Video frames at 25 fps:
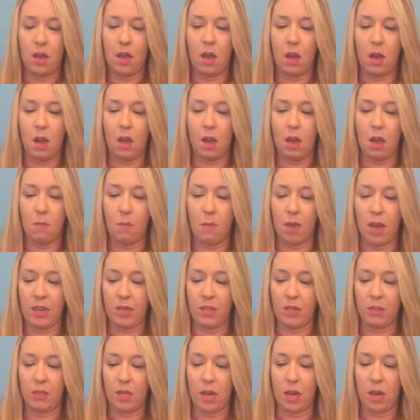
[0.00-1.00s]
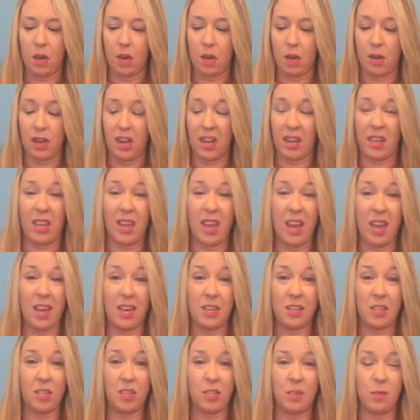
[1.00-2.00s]
I do that on
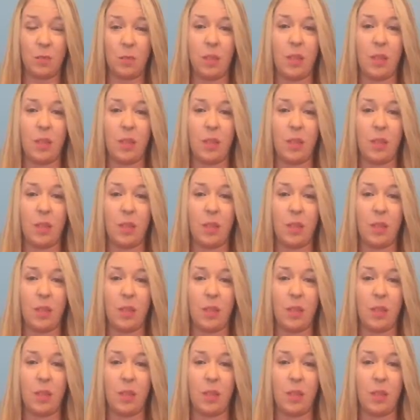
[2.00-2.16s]
occasion,